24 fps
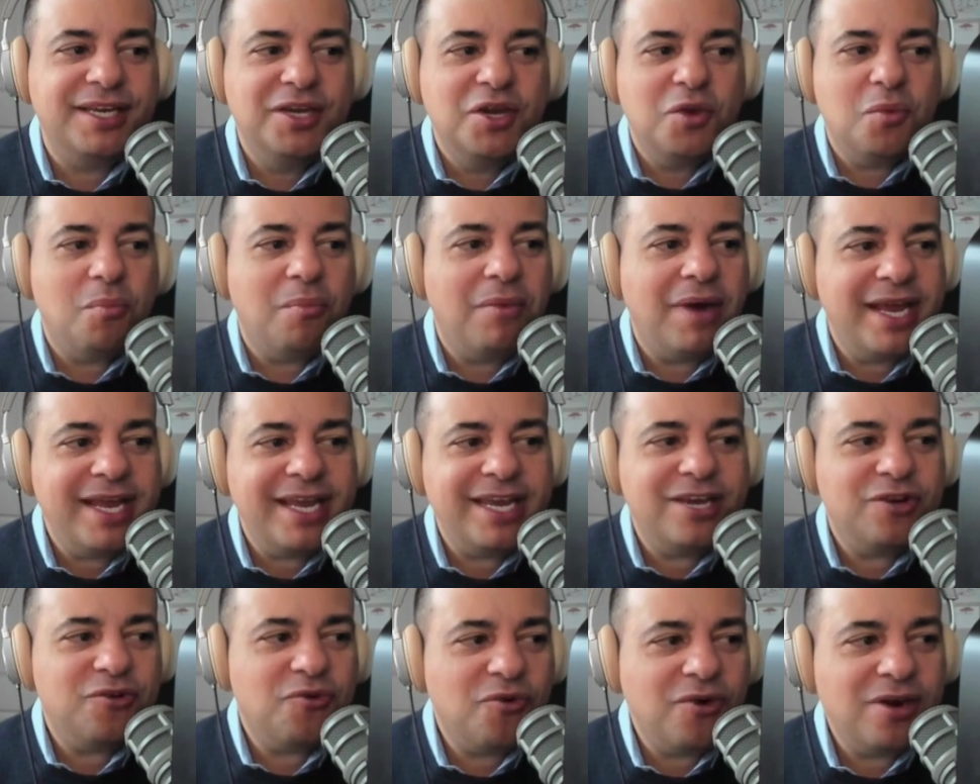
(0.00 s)
might
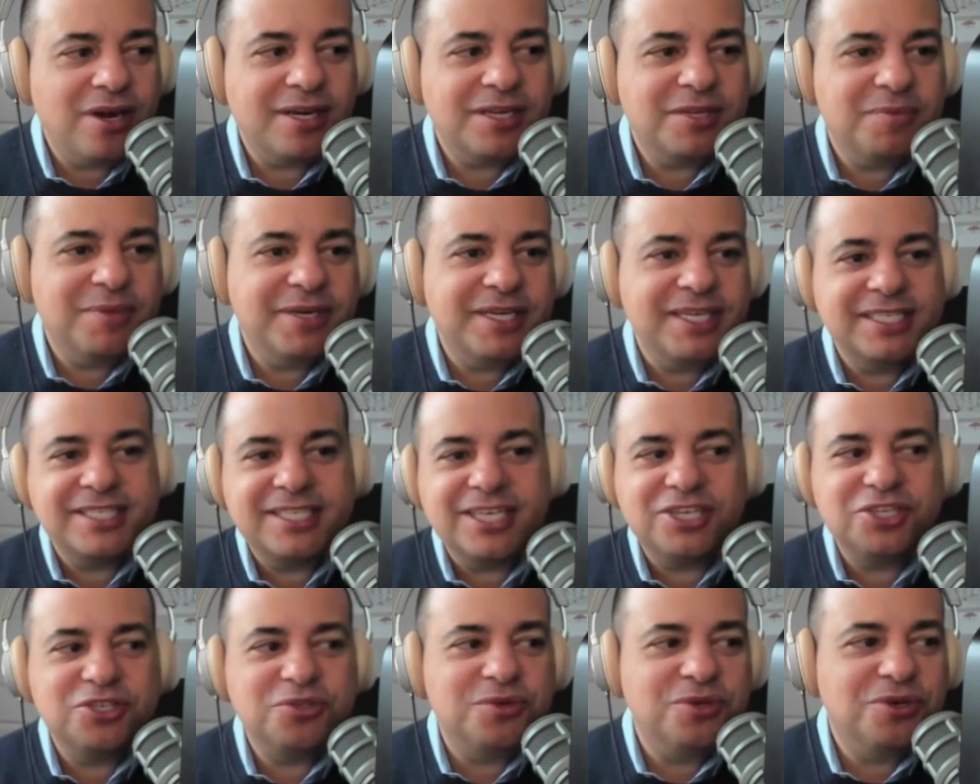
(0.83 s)
get rocked by a
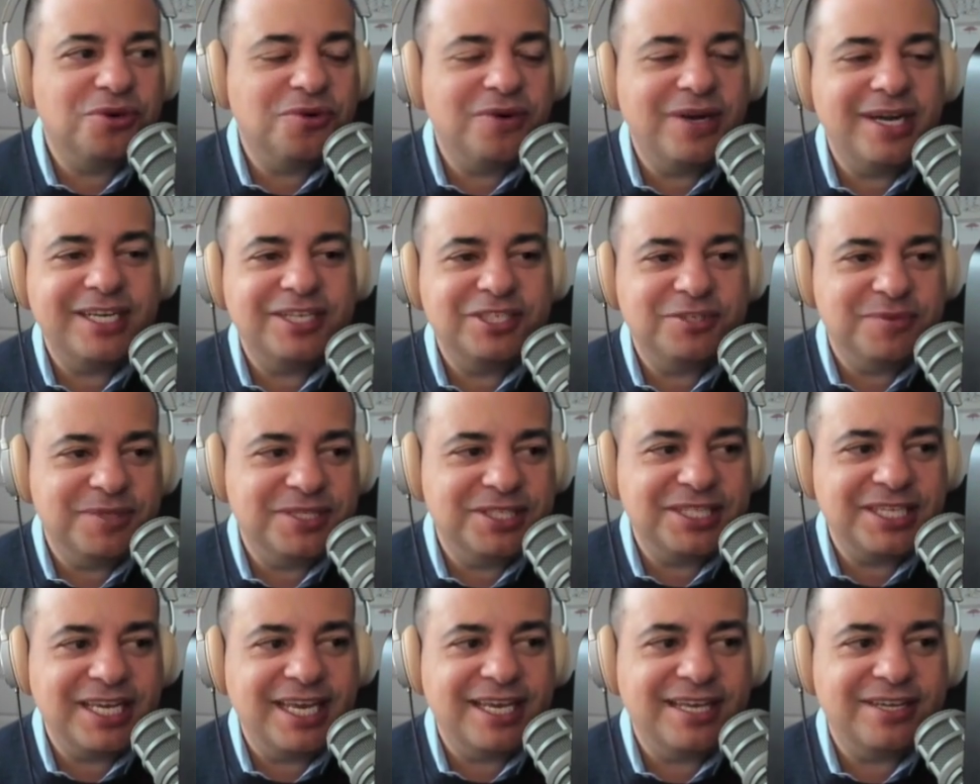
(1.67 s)
sexual harassment
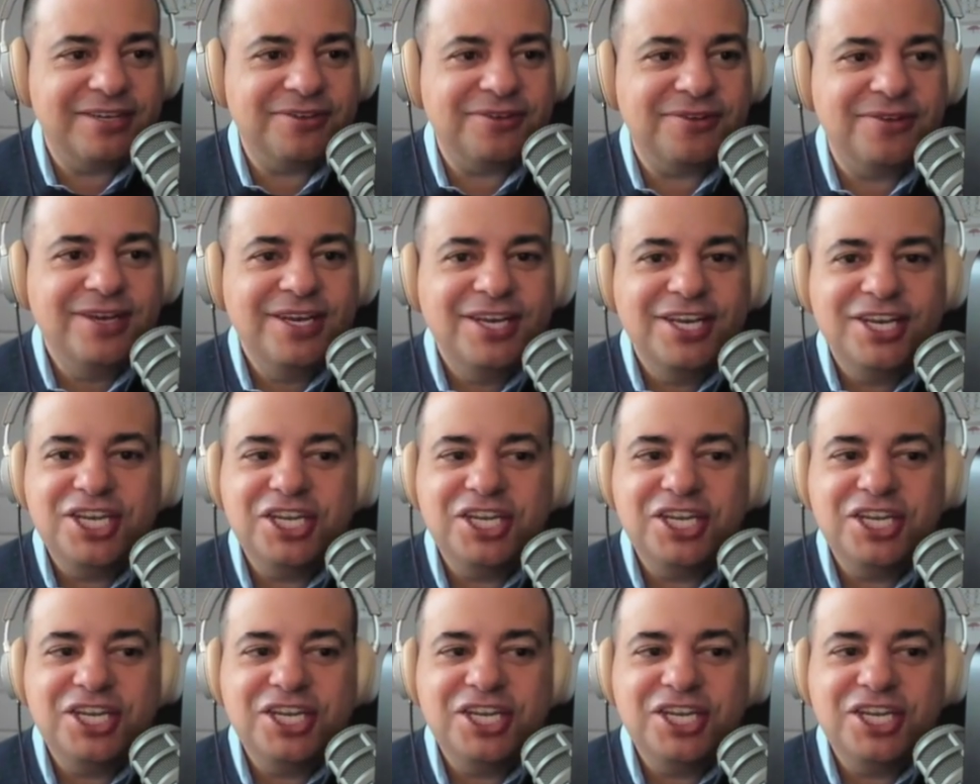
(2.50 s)
scandal.